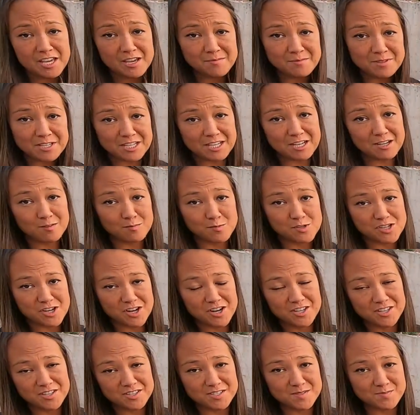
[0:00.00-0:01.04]
am going to help
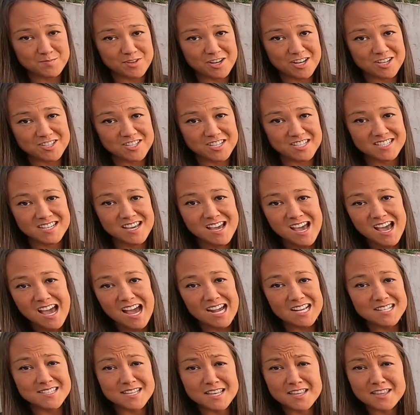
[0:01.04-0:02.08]
Sean on this project.
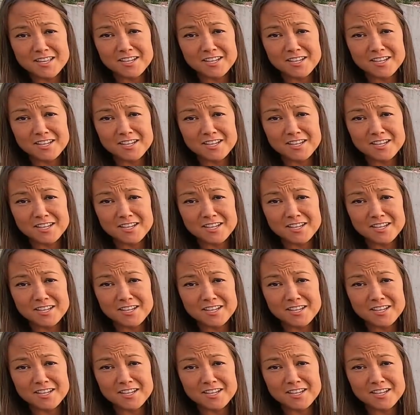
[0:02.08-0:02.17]
I said